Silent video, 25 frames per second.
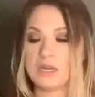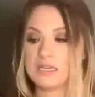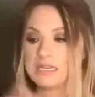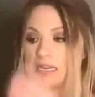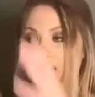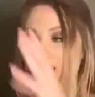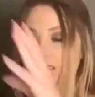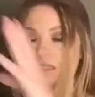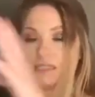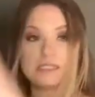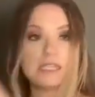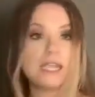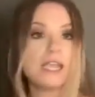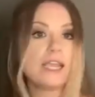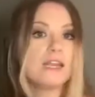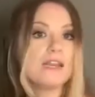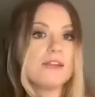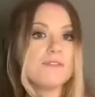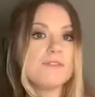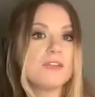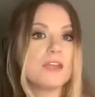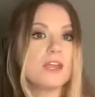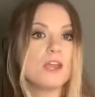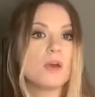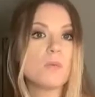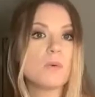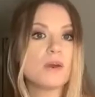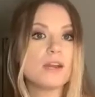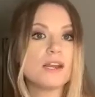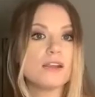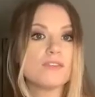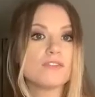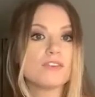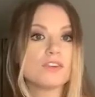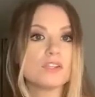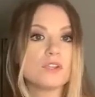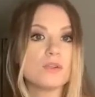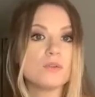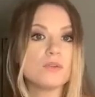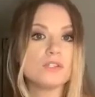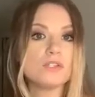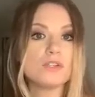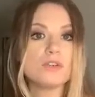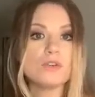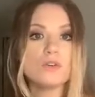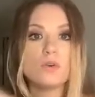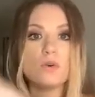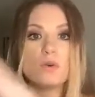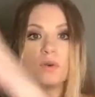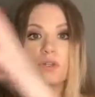You can take a scan of it, whatever
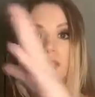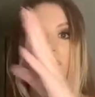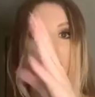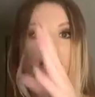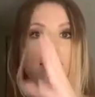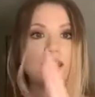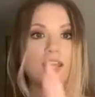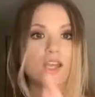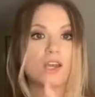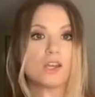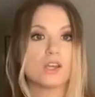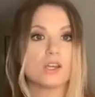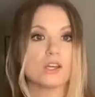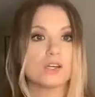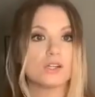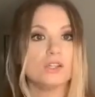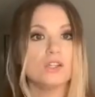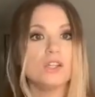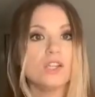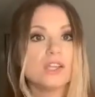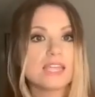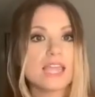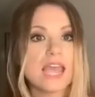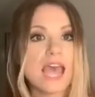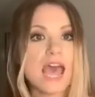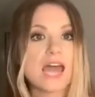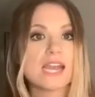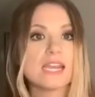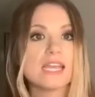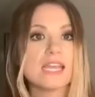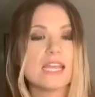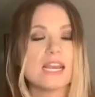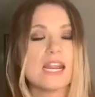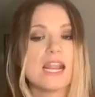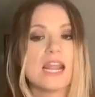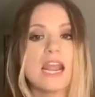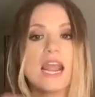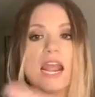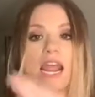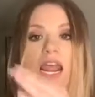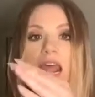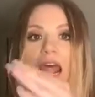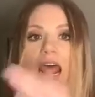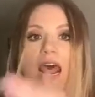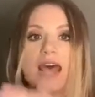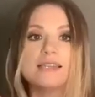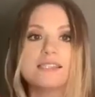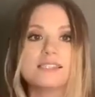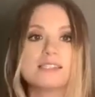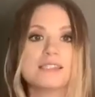you do, take a good look at it,
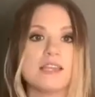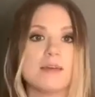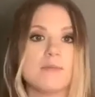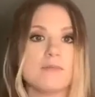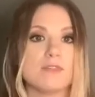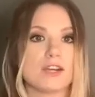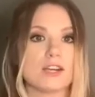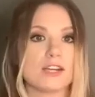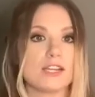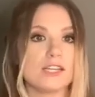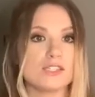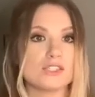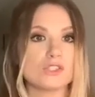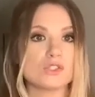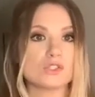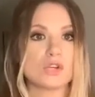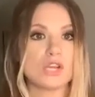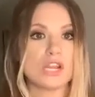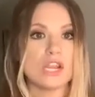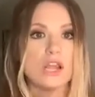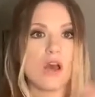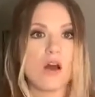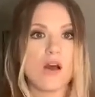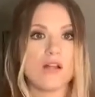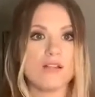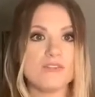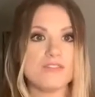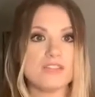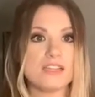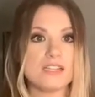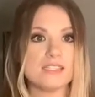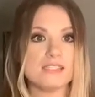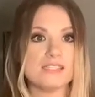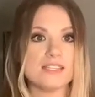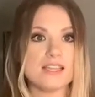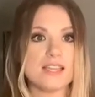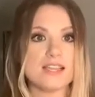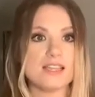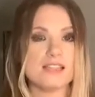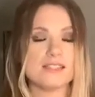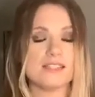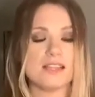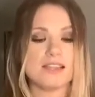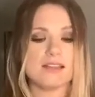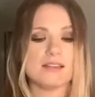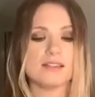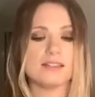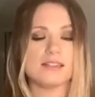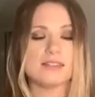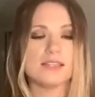ask them their history, all of these
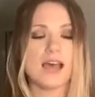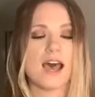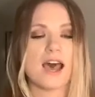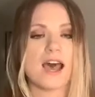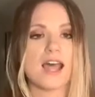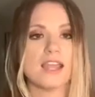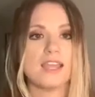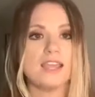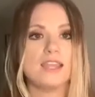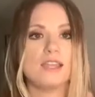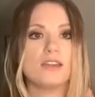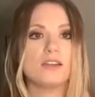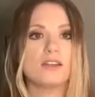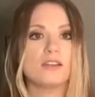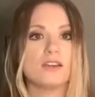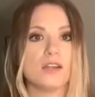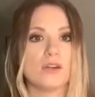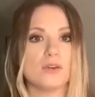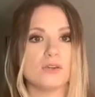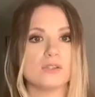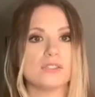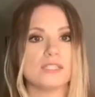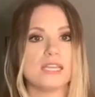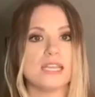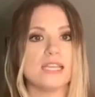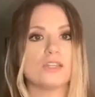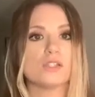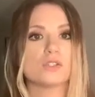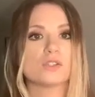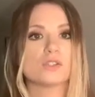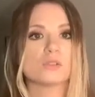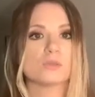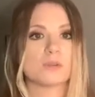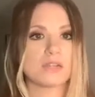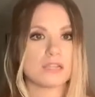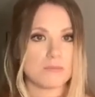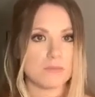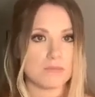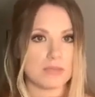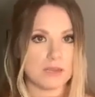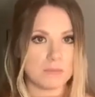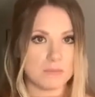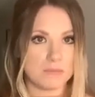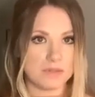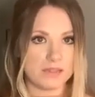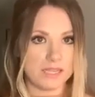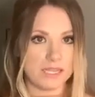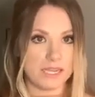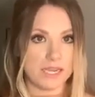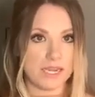things, and diagnose a
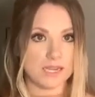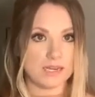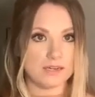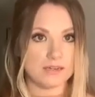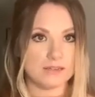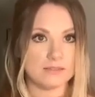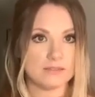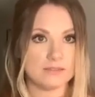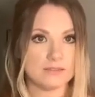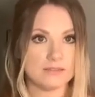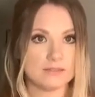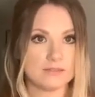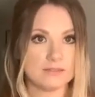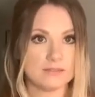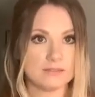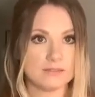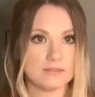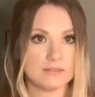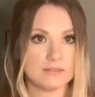treatment plan,